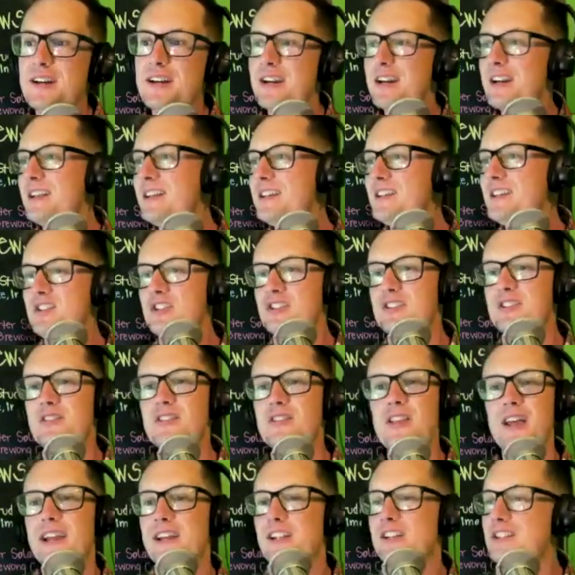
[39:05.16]
And he's just
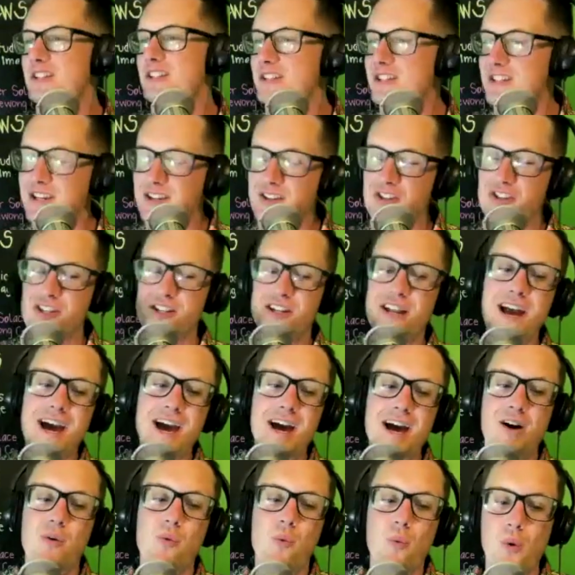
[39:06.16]
like dishing
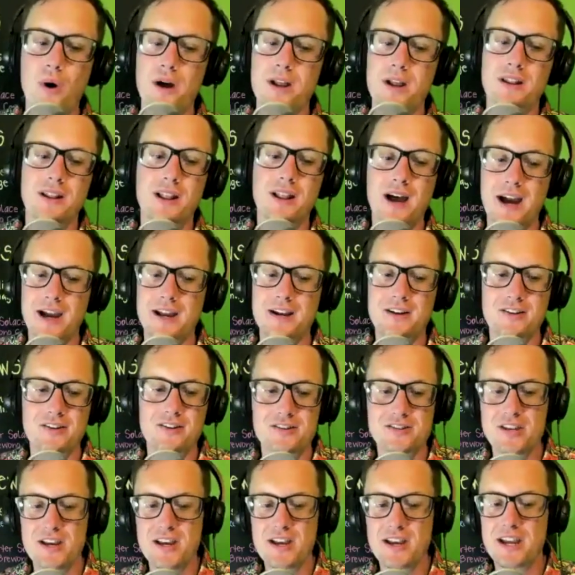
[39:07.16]
out
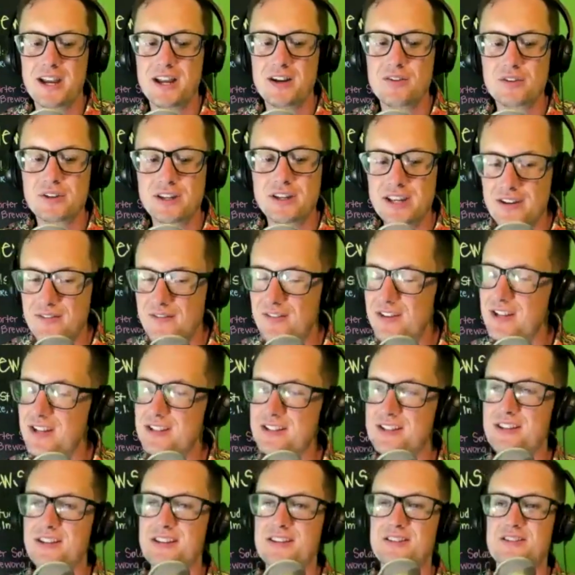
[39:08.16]
one-liners and giving it
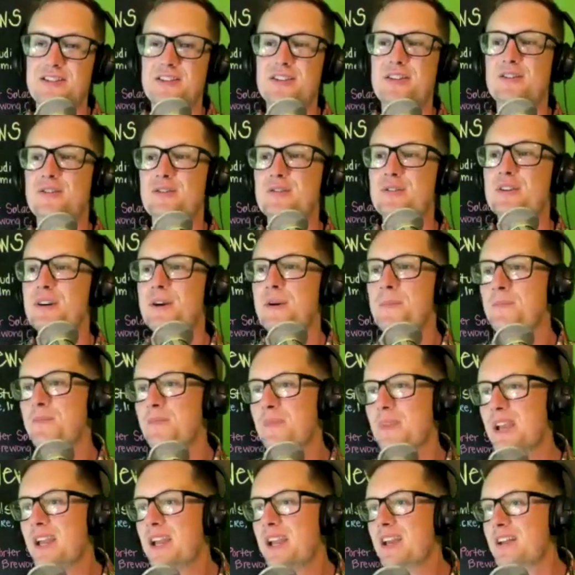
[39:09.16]
to this dude,
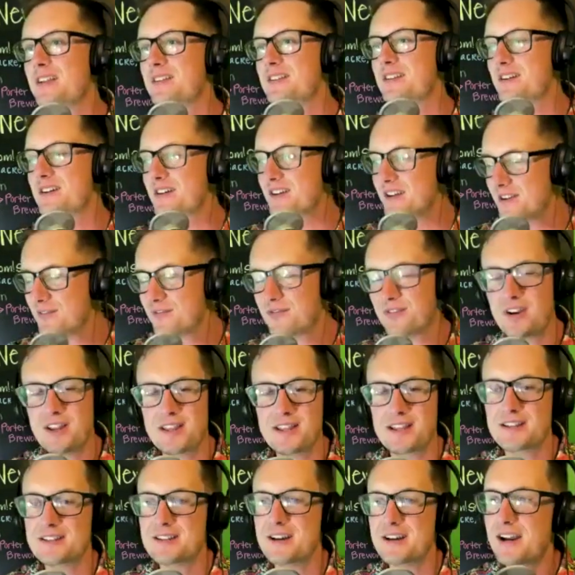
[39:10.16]
and in front of
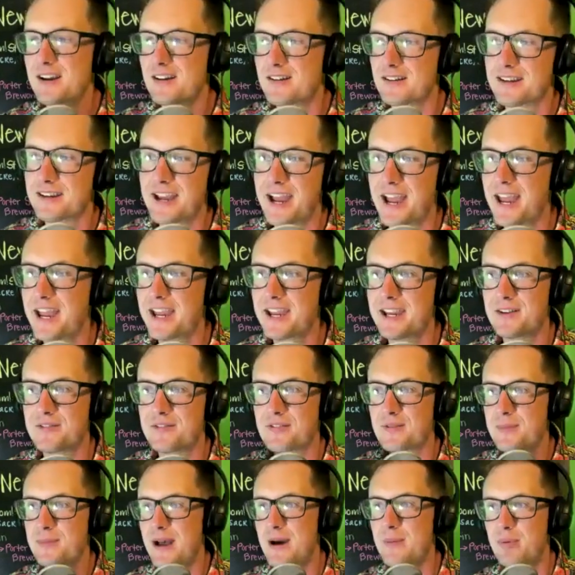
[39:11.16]
the entire gang. And
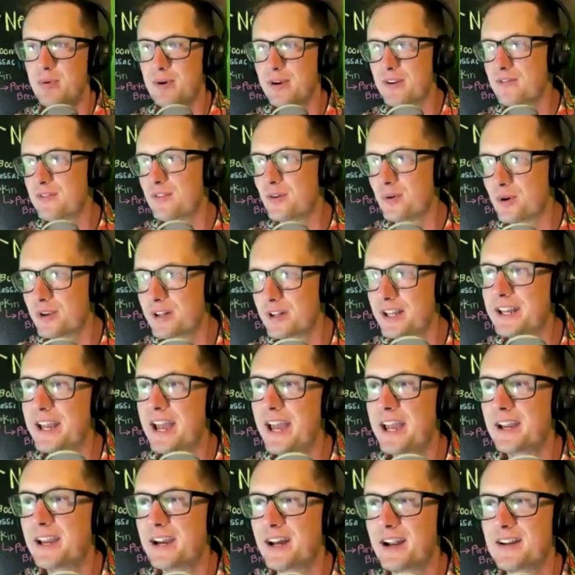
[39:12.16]
from that point forward, the
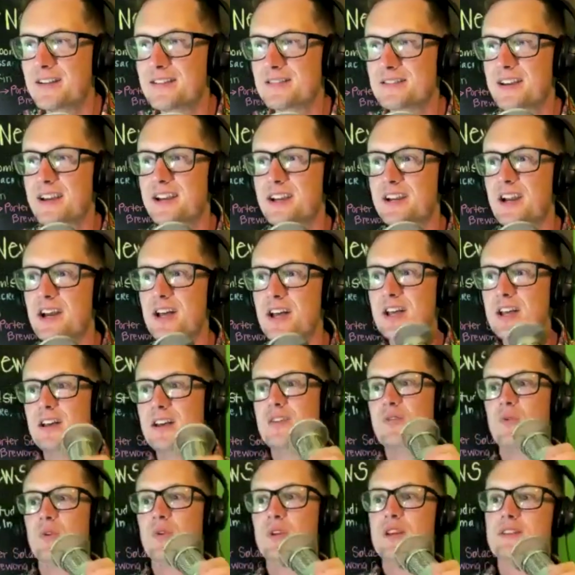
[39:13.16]
gang kind of is like,
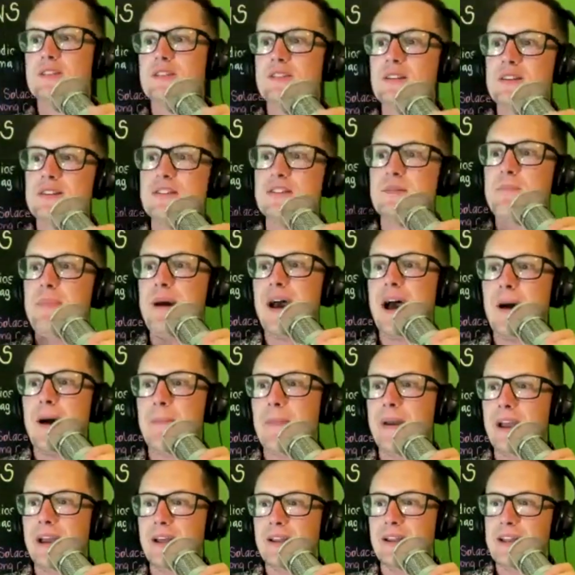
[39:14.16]
we're the sons of
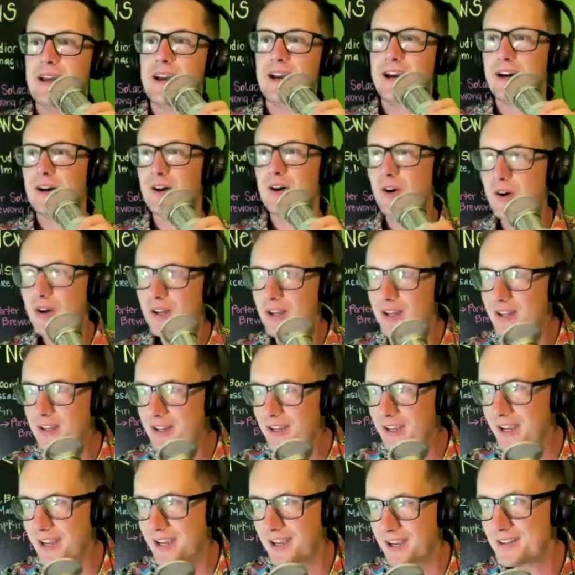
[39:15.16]
Batman now.
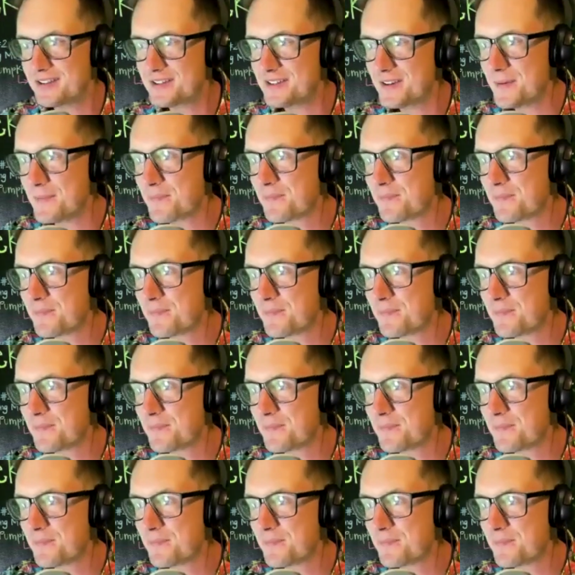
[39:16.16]
And